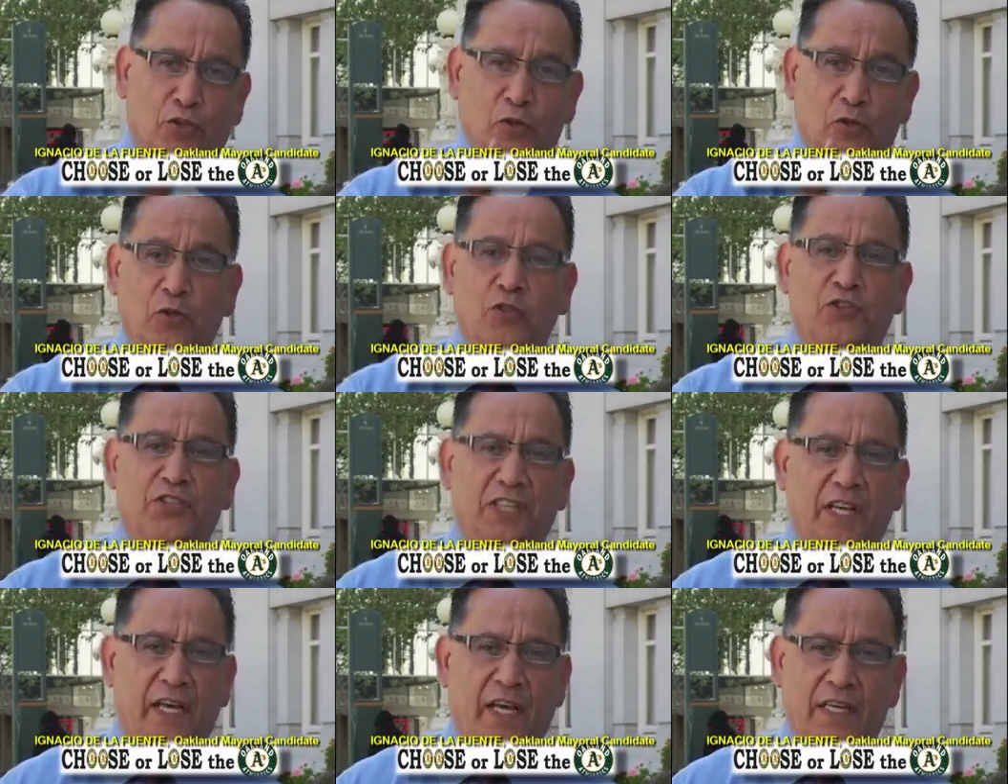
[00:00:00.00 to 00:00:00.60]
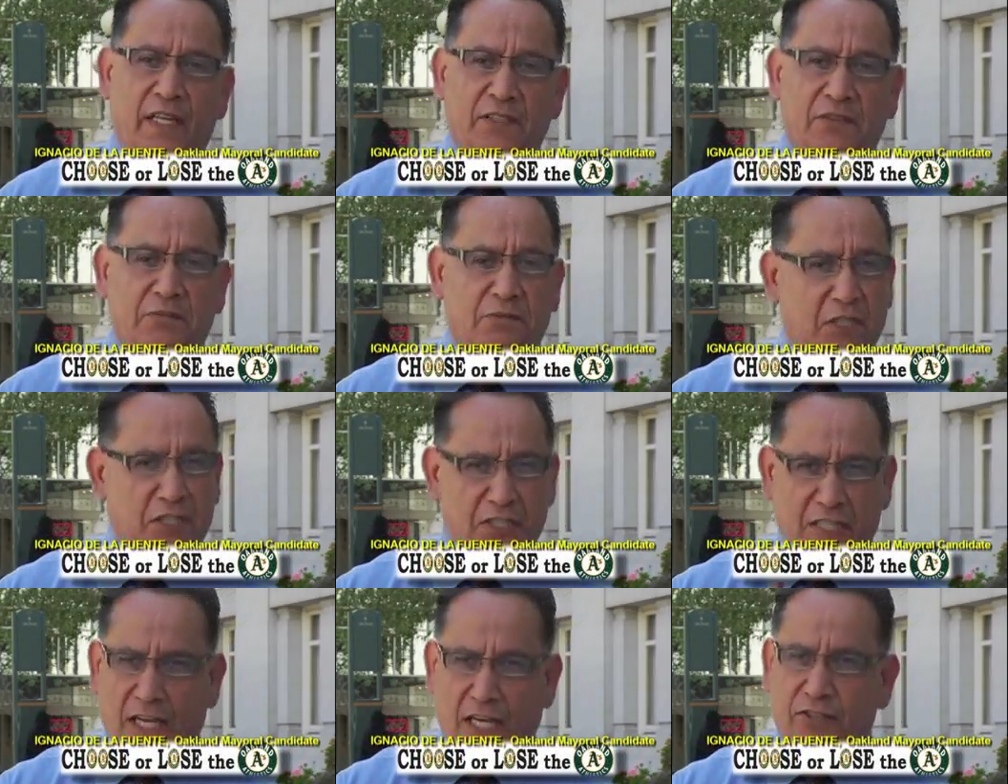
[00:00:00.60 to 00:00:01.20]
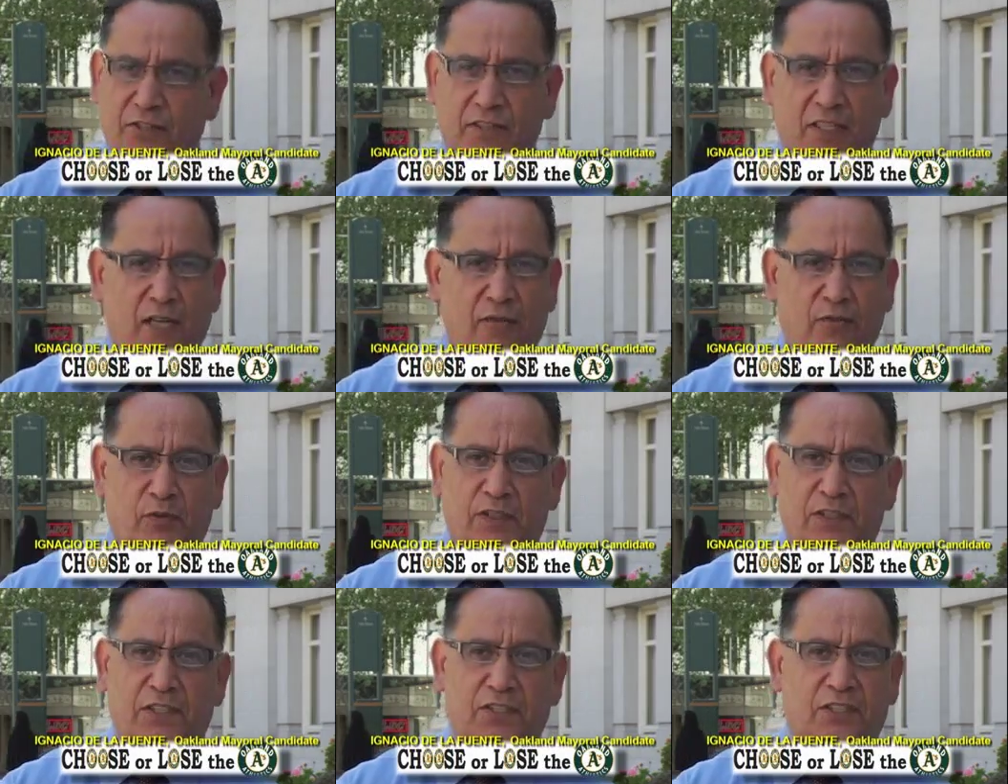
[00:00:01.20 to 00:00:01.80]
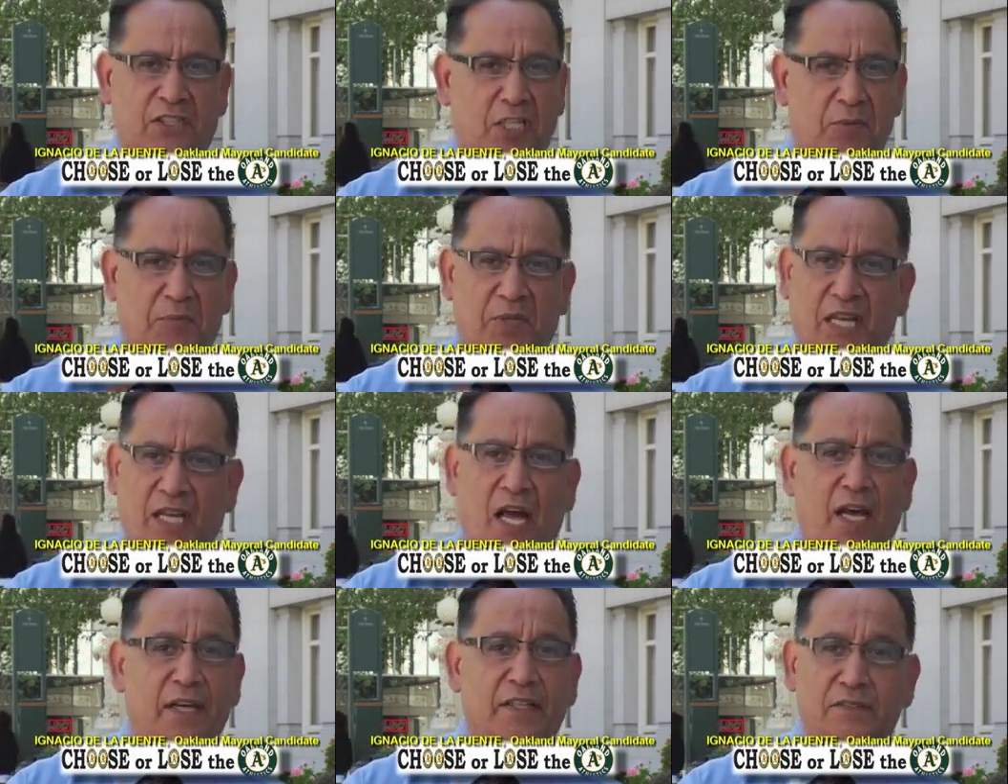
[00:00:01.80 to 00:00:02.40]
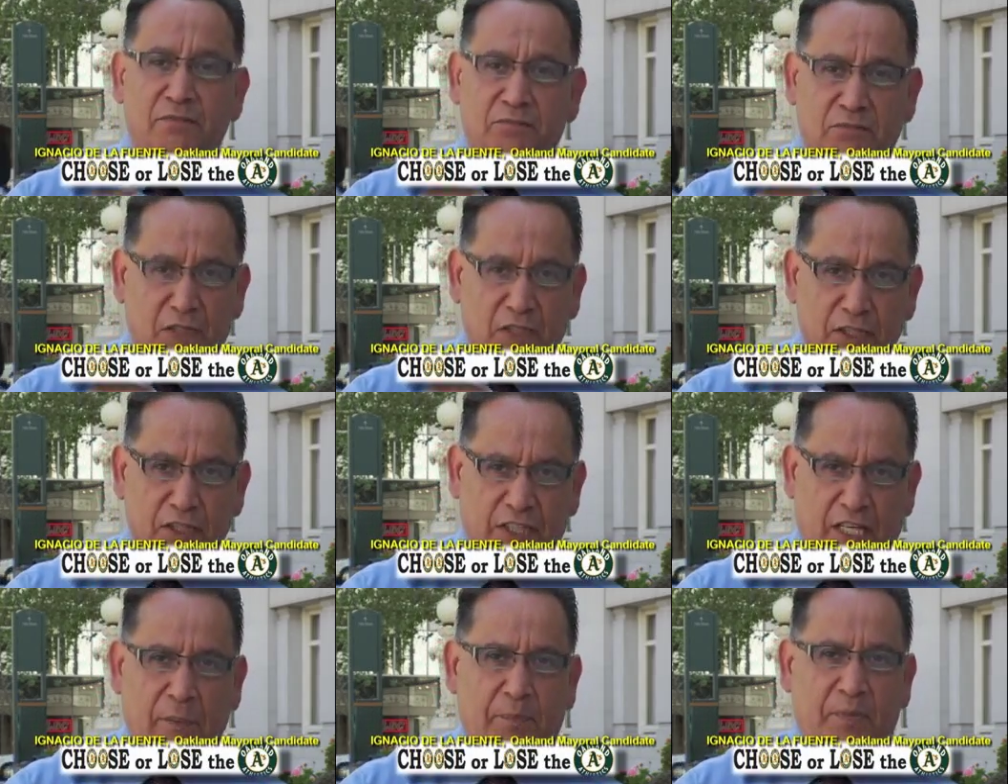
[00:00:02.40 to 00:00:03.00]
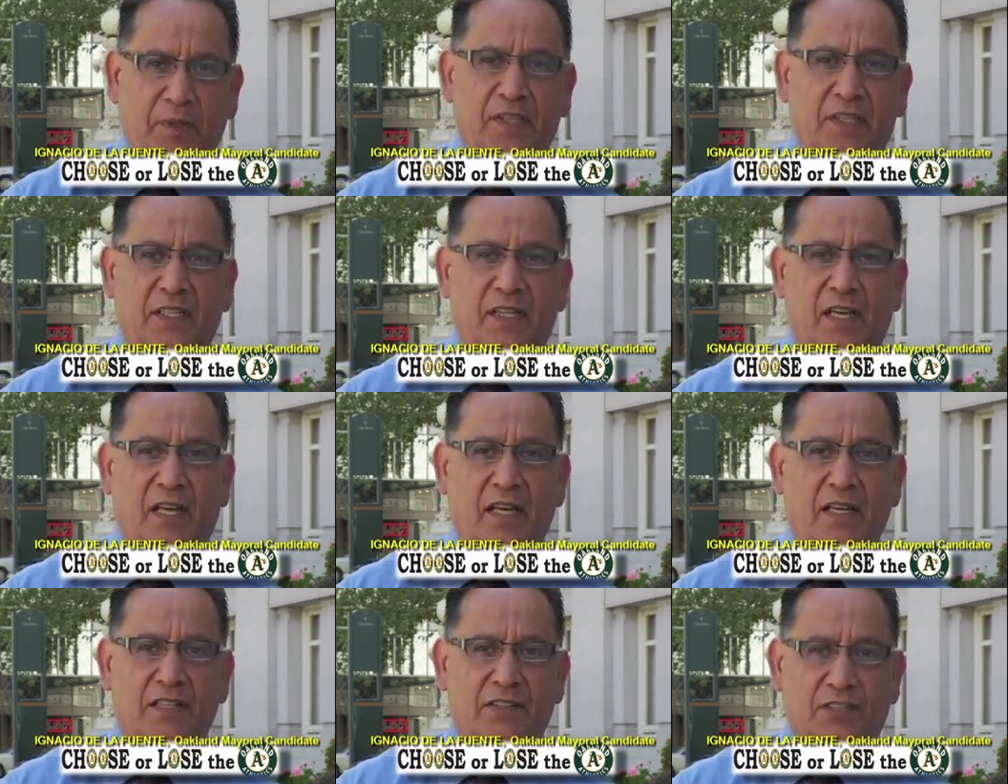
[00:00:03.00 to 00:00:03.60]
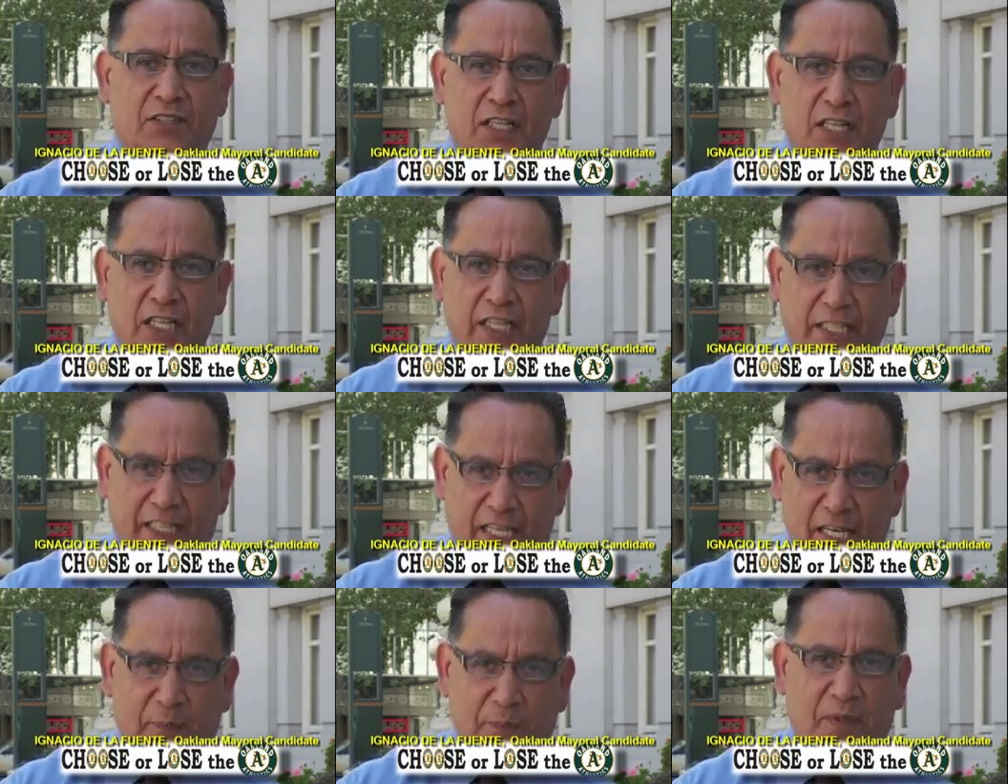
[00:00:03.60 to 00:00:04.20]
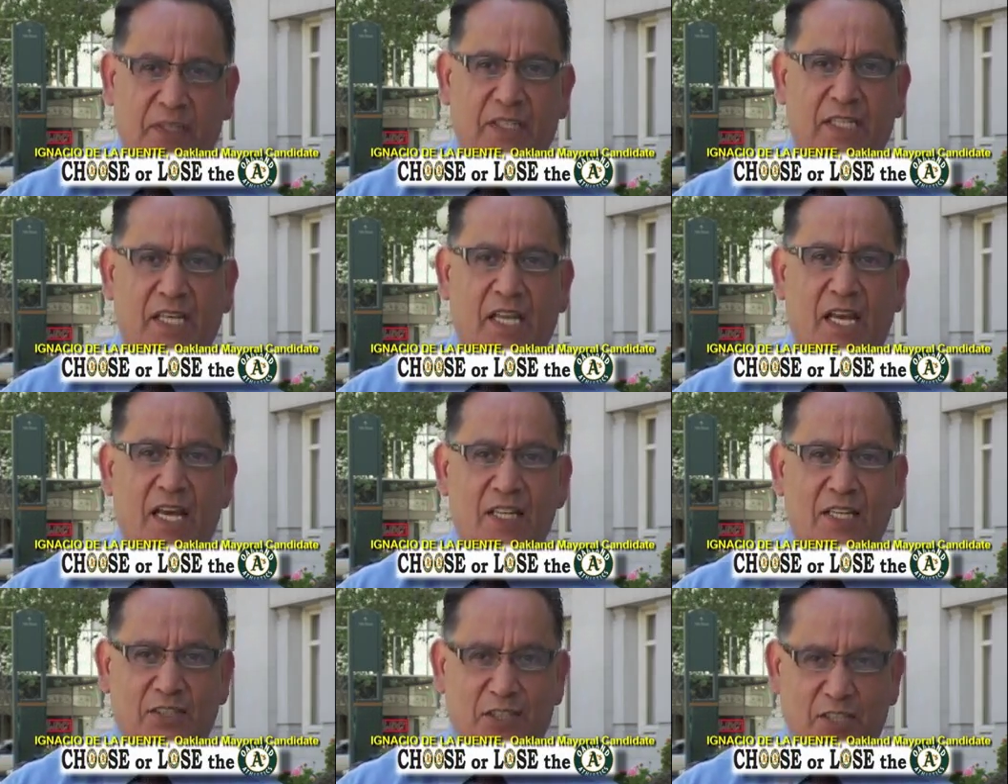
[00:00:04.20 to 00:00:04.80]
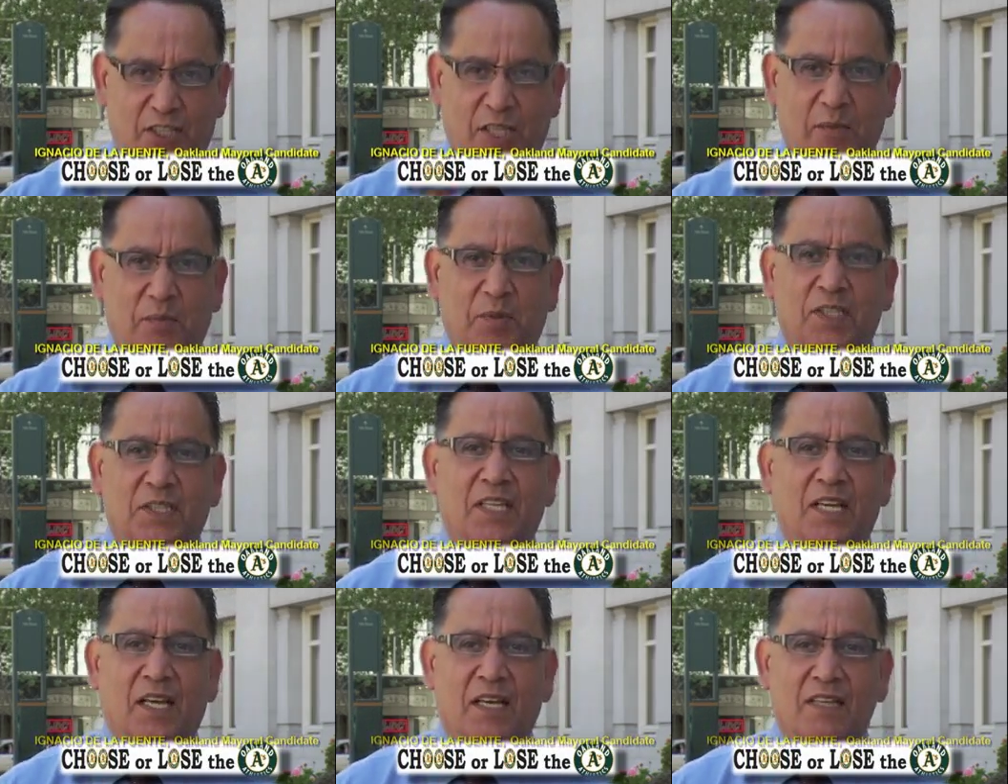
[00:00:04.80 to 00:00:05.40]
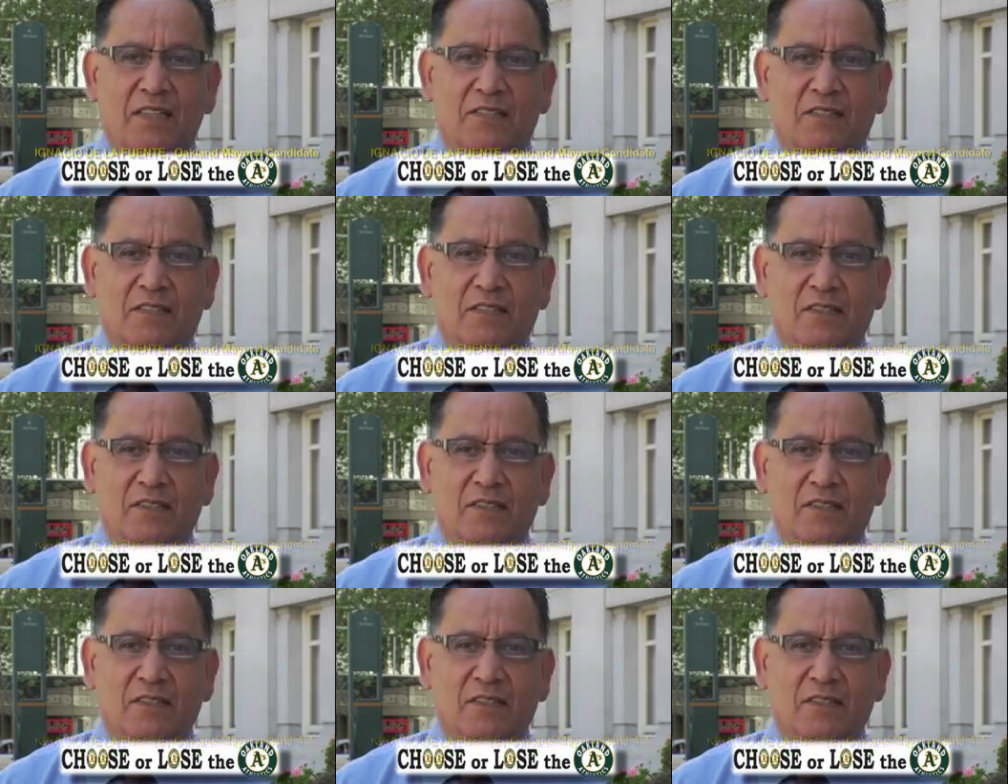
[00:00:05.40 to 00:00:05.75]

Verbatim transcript: choose or lose the A's, Ignacio de la Fuente staying behind and keeping the A's, keeping the A's, and keeping the